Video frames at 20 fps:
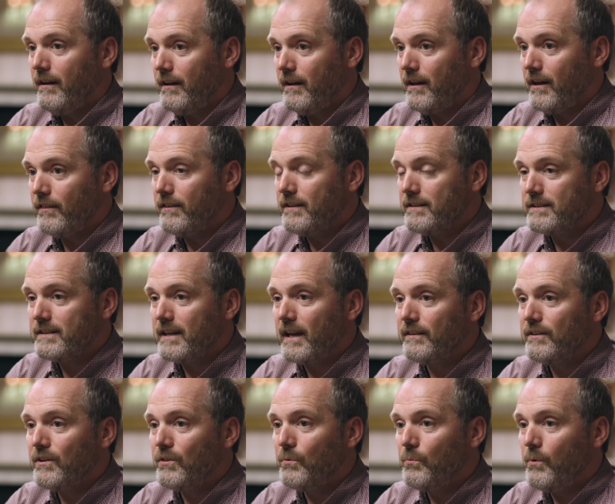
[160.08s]
uh, that
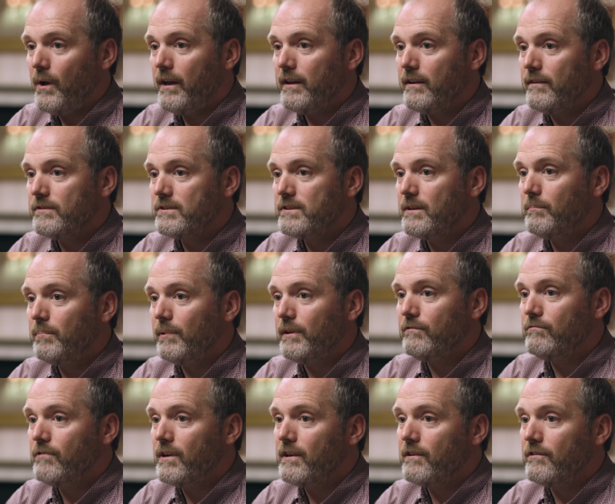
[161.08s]
stand in the way of simply
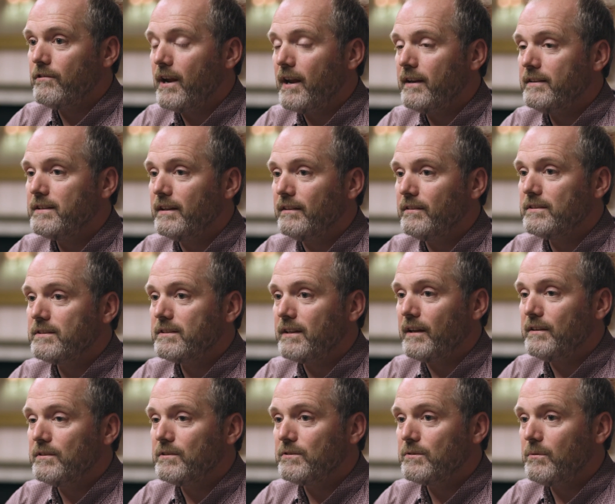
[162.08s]
recreating the
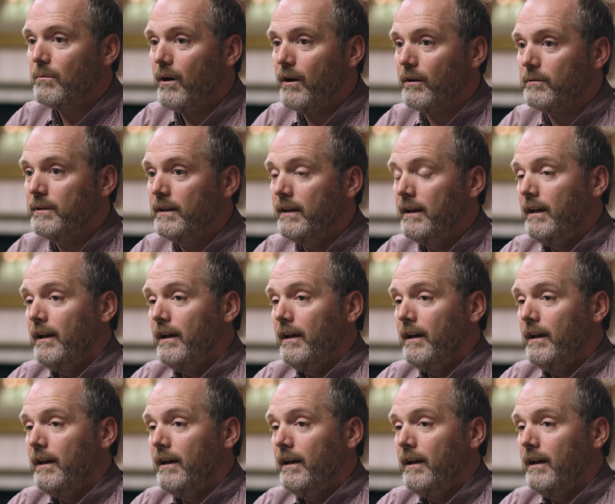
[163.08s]
status quo.